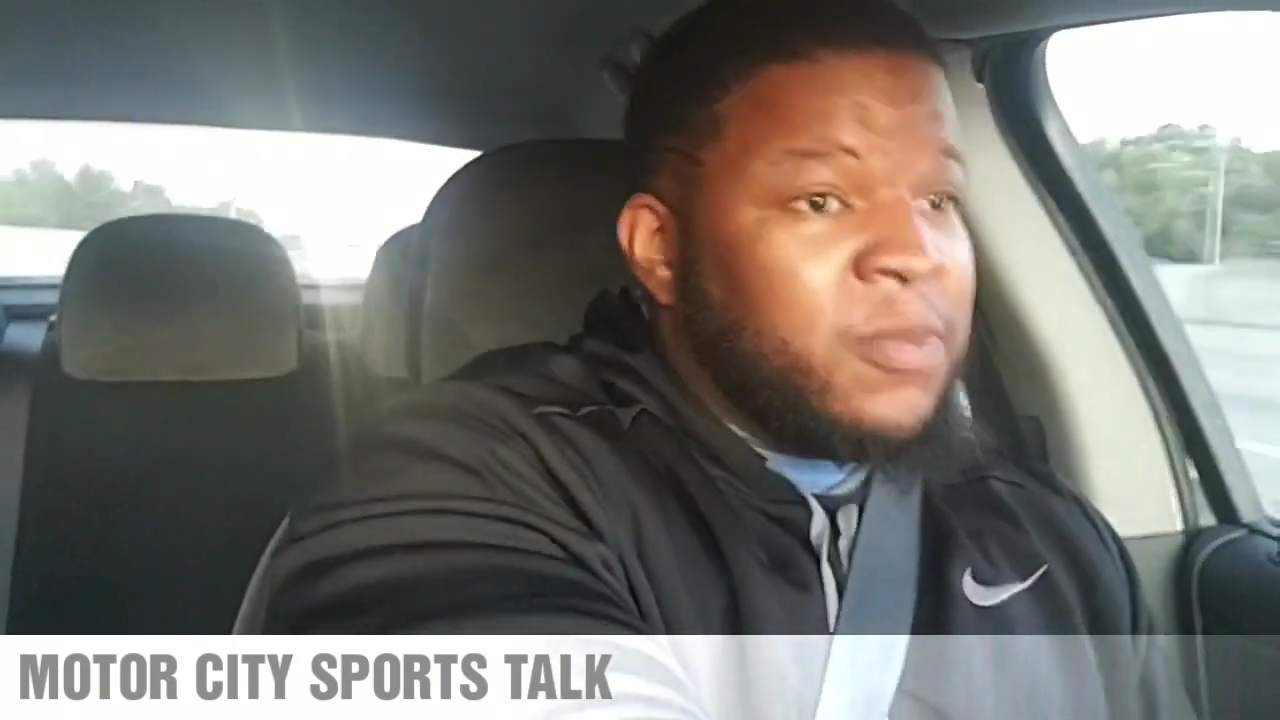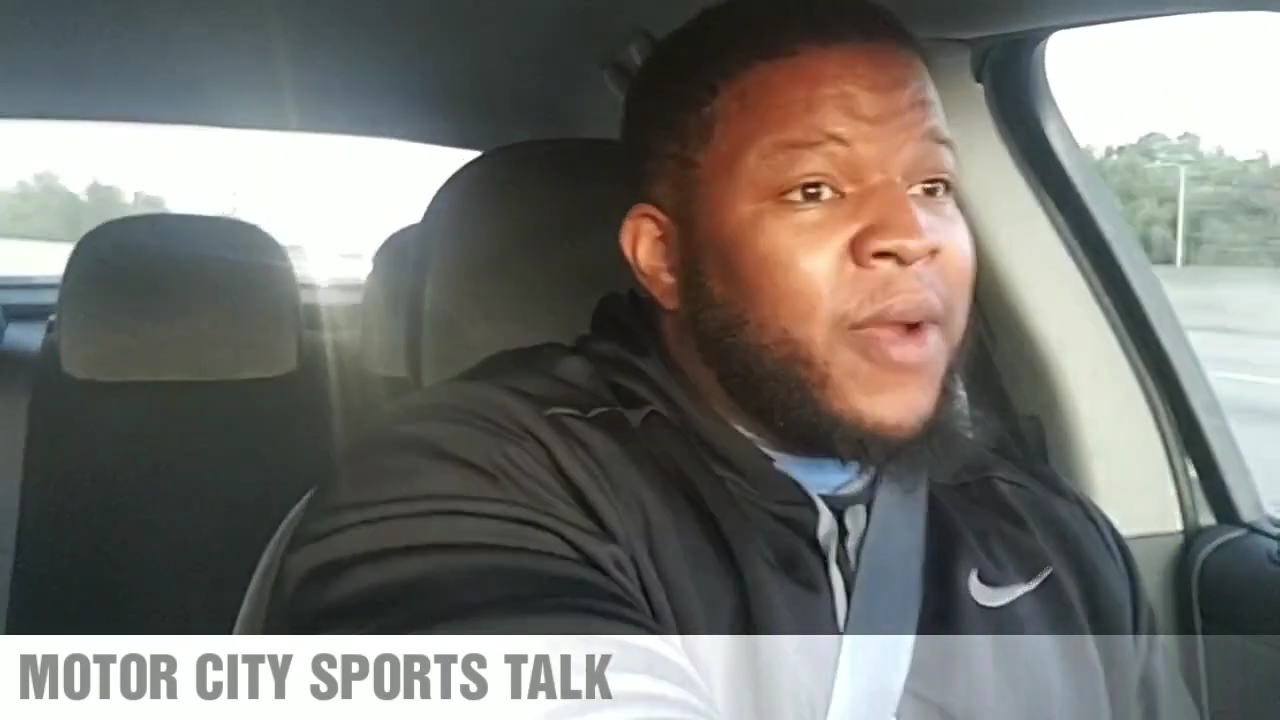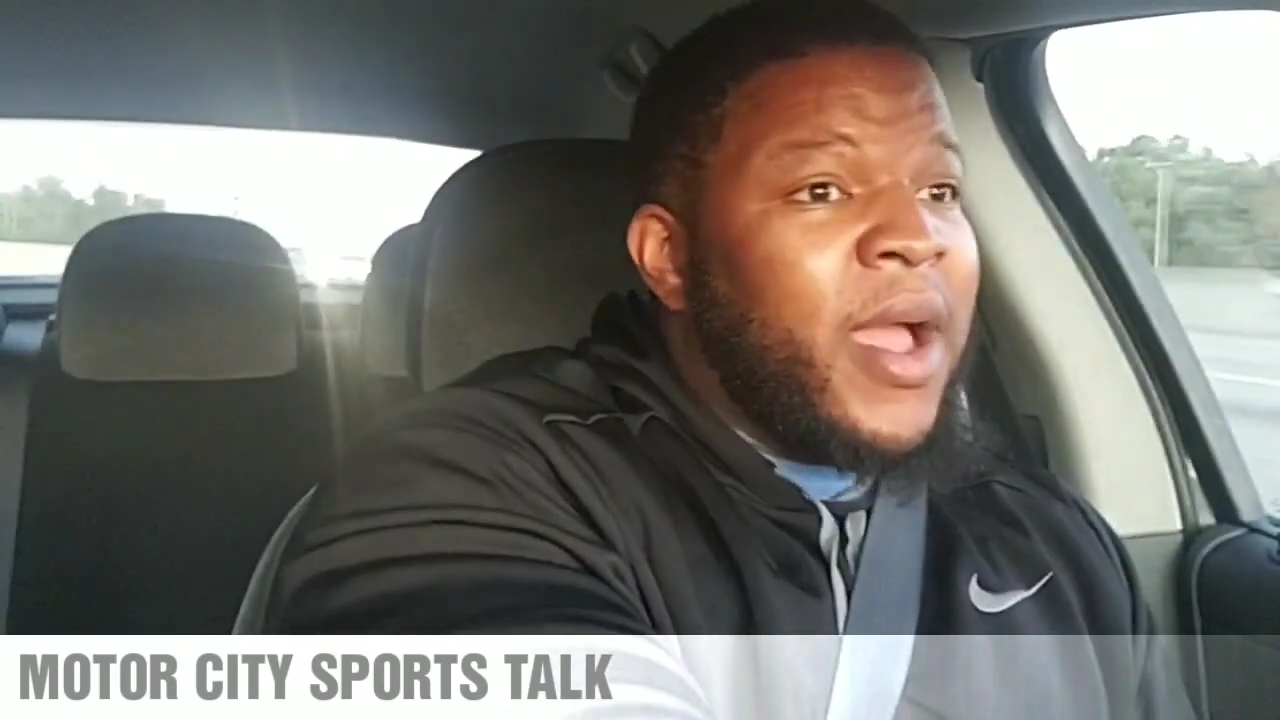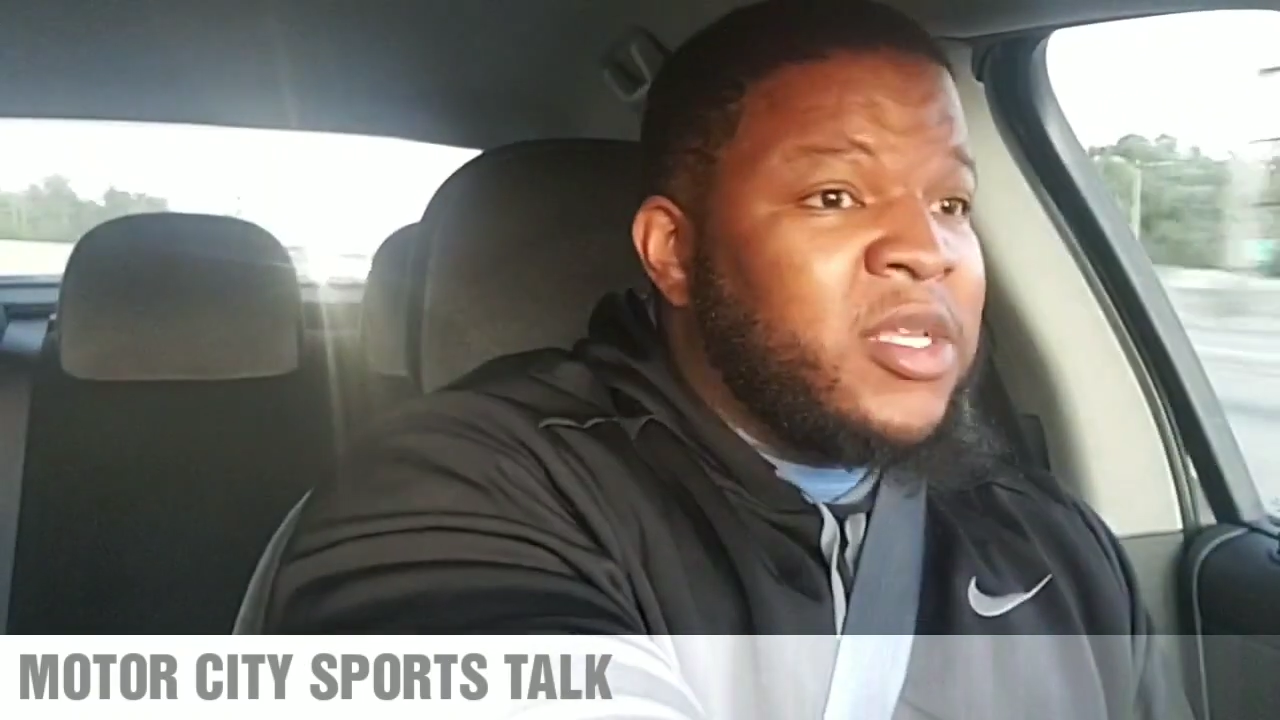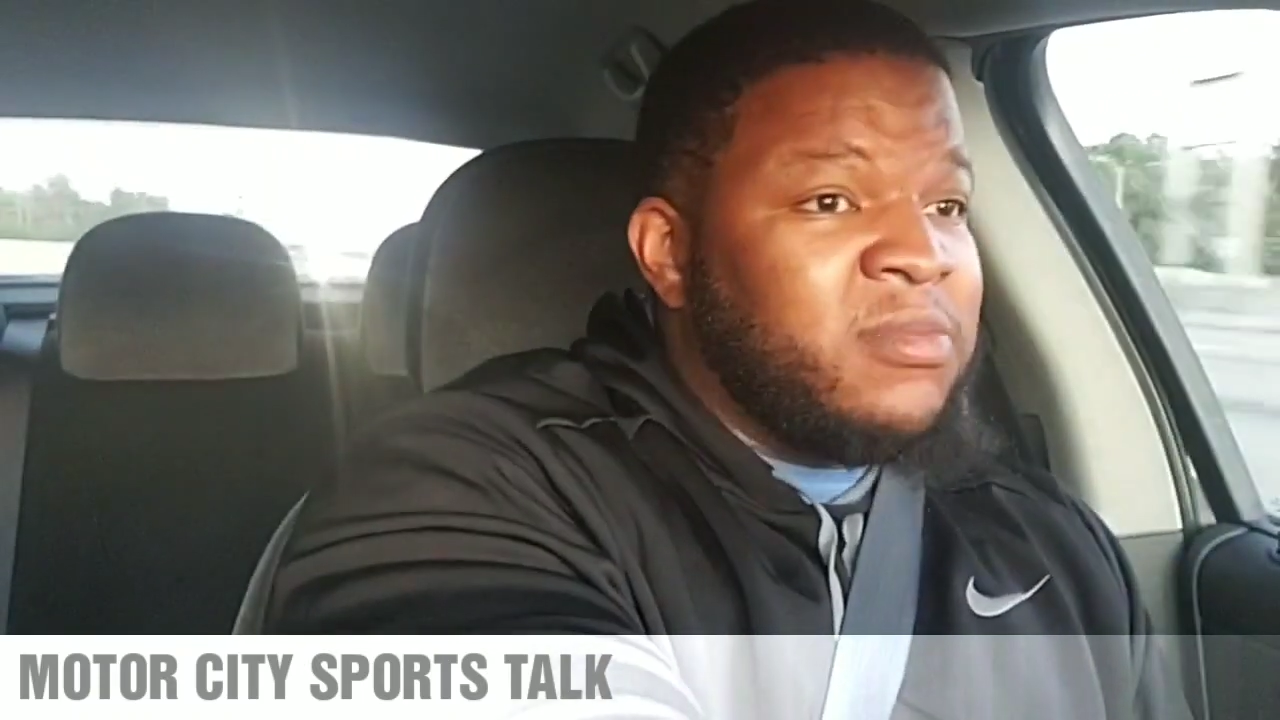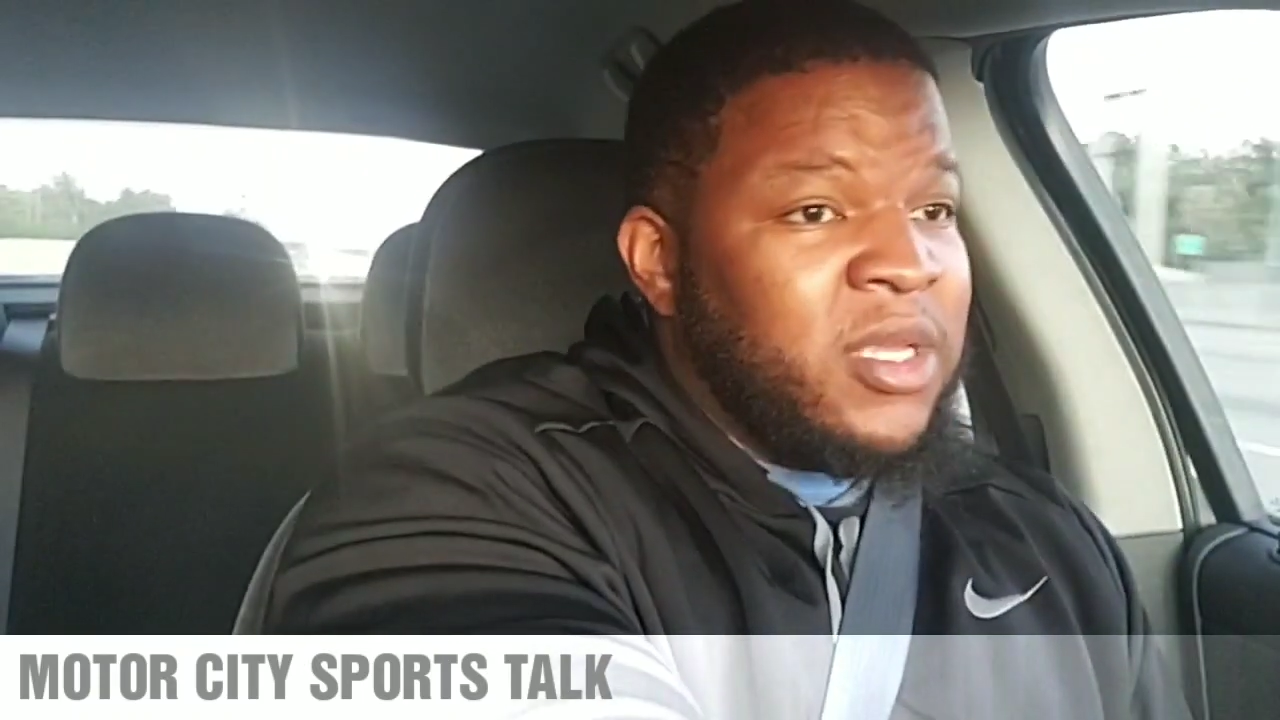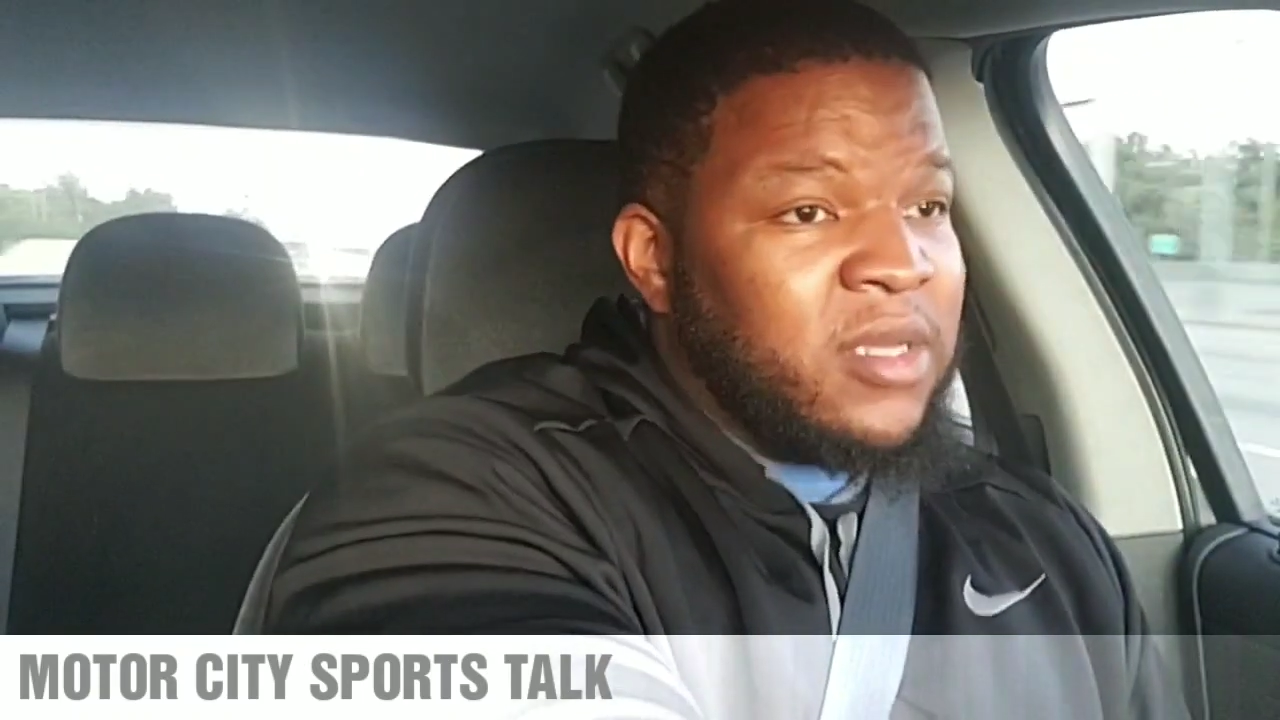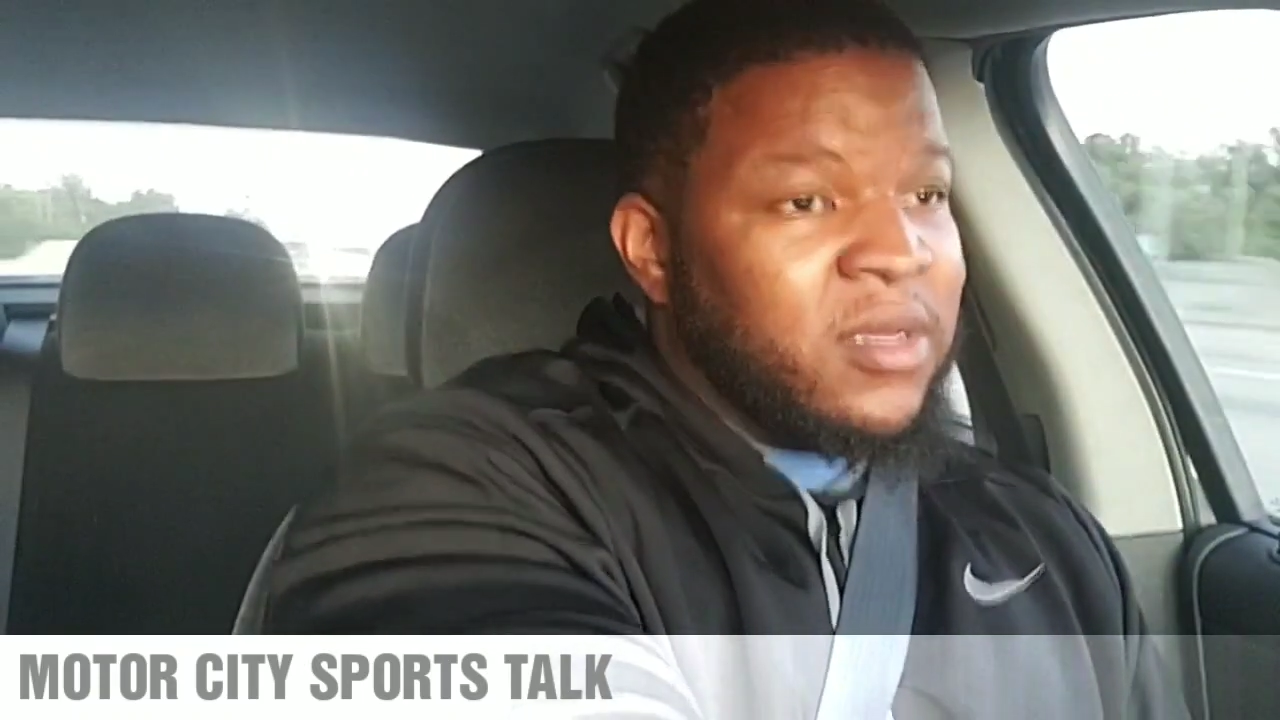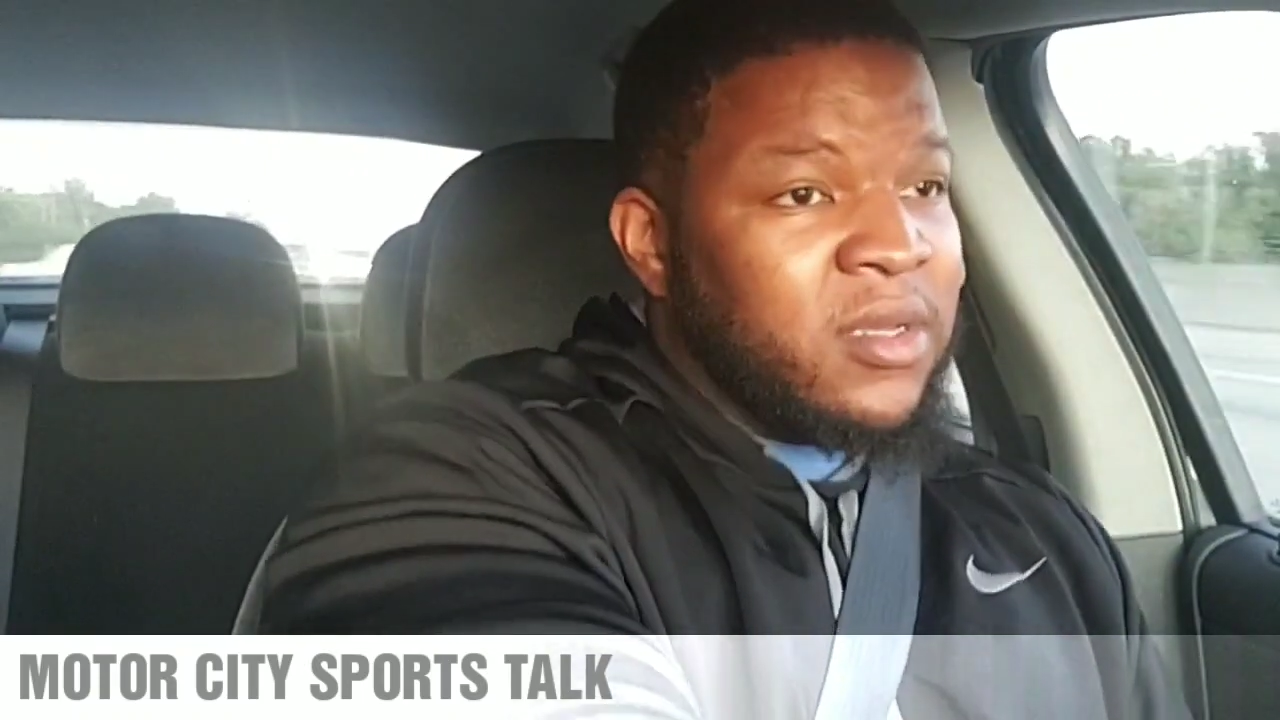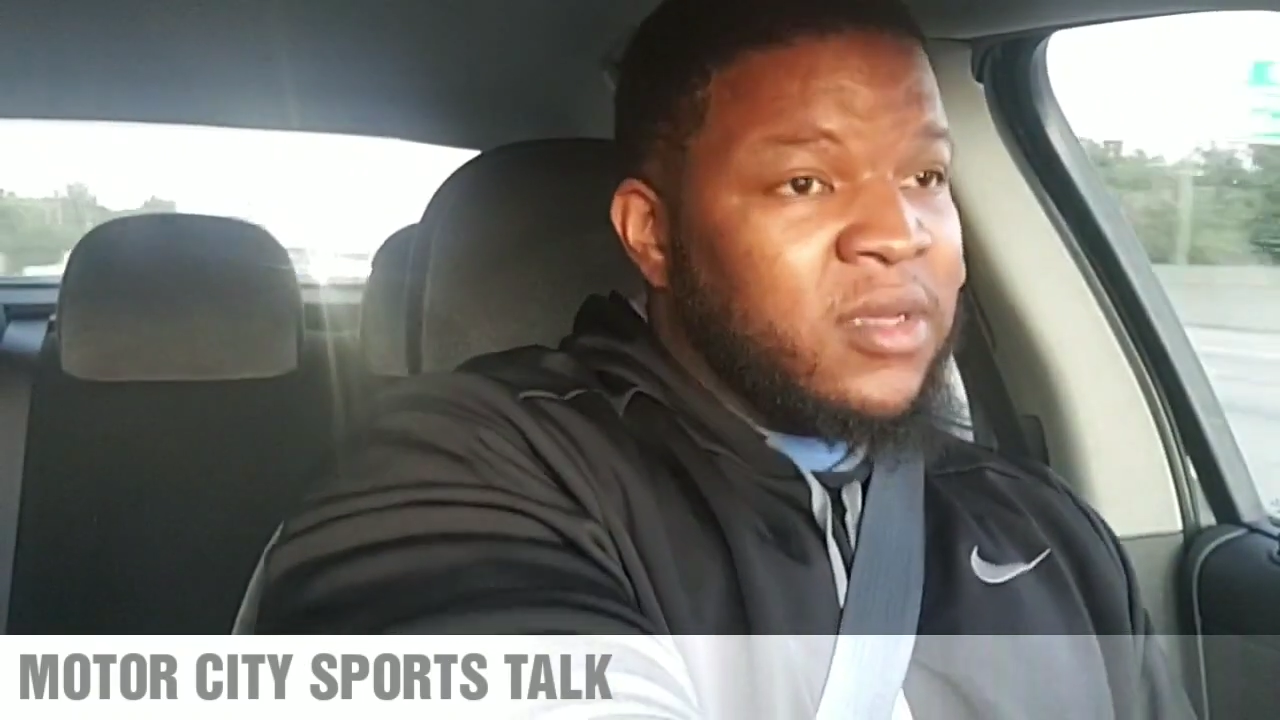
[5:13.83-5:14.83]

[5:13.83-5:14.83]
surprise me.